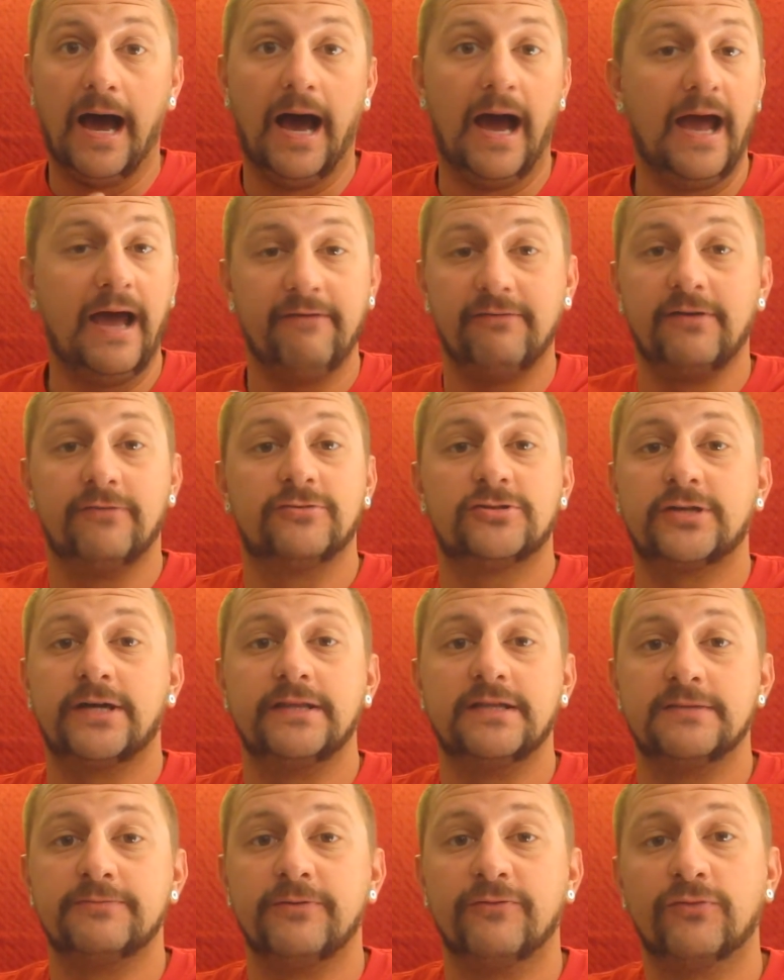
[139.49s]
I haven't ever
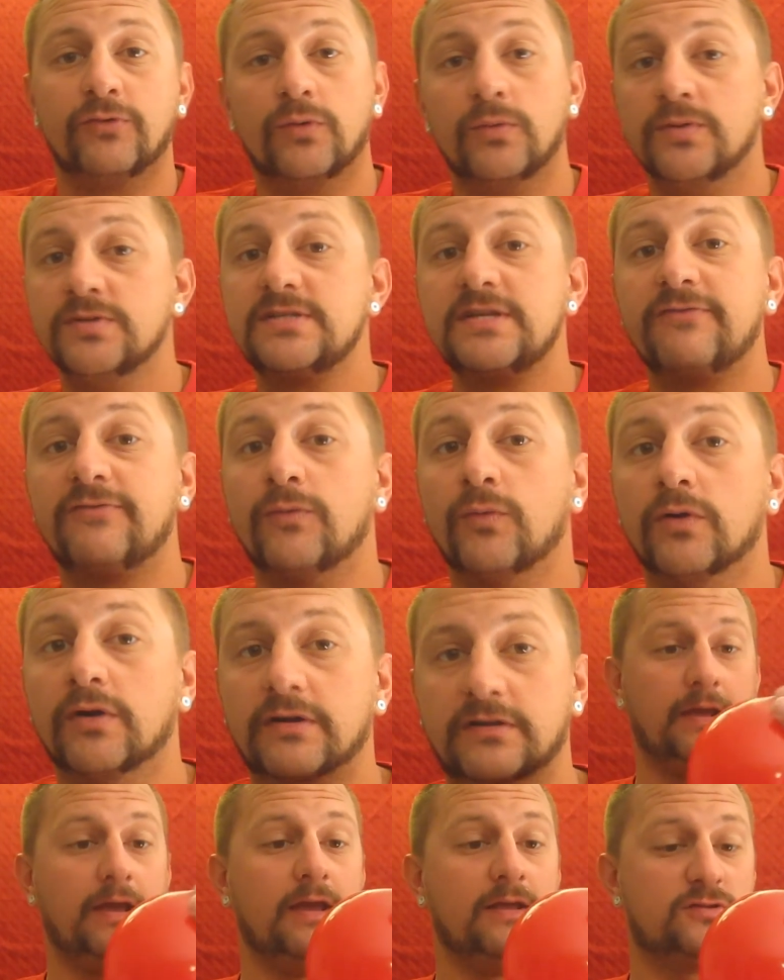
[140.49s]
tried this before we'll see if it
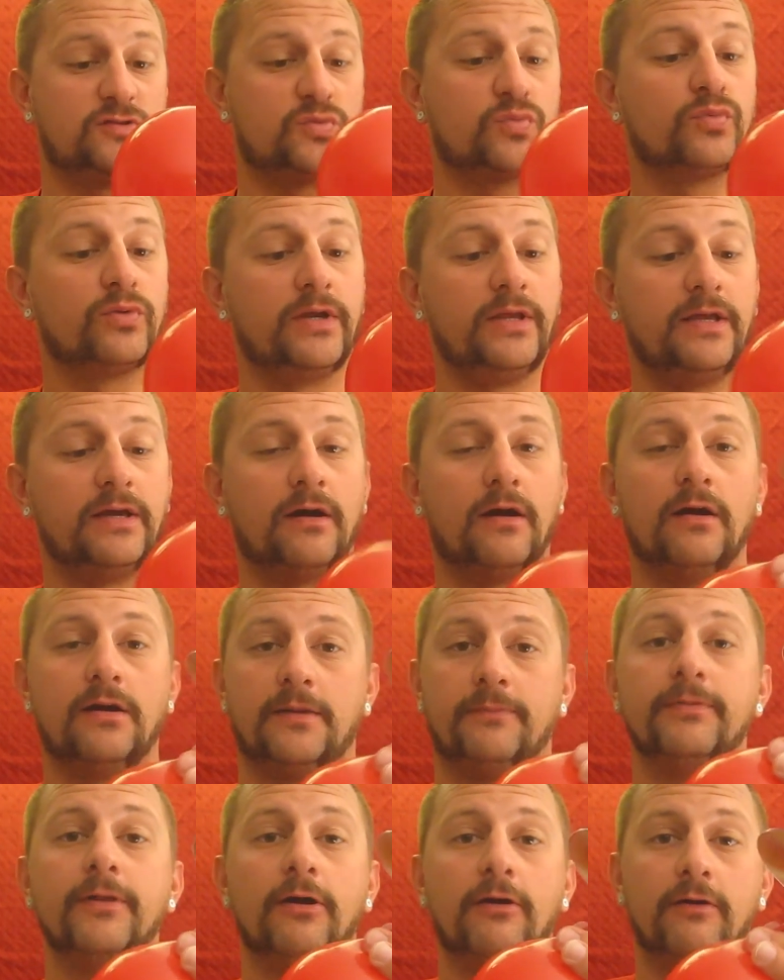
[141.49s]
works it's really
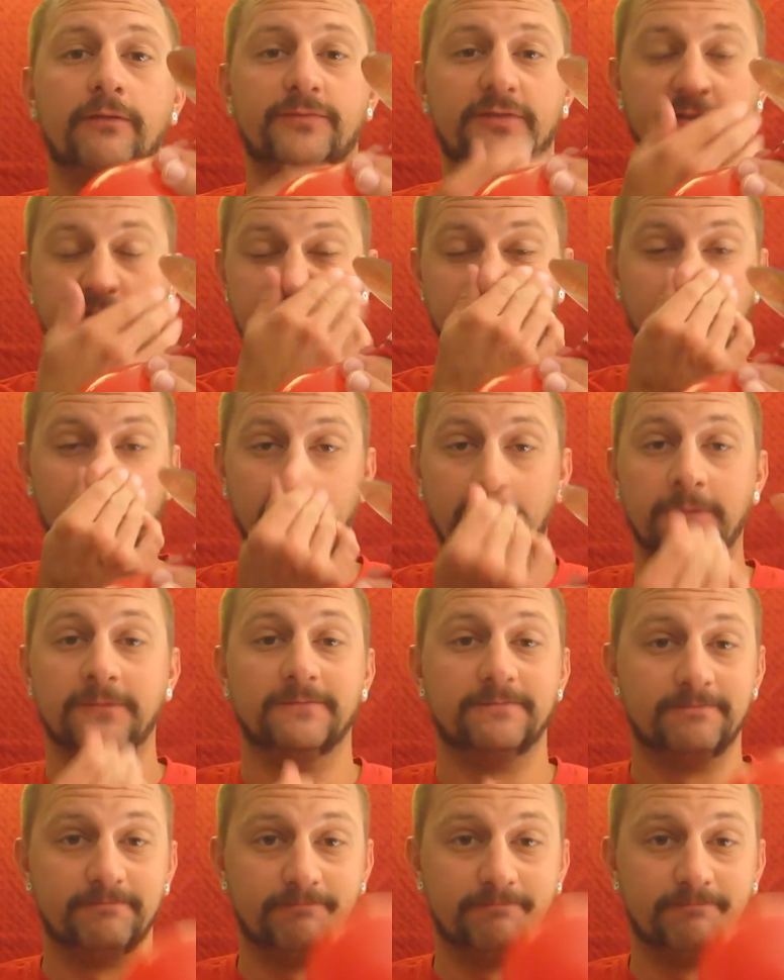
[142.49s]
hard to blow up this balloon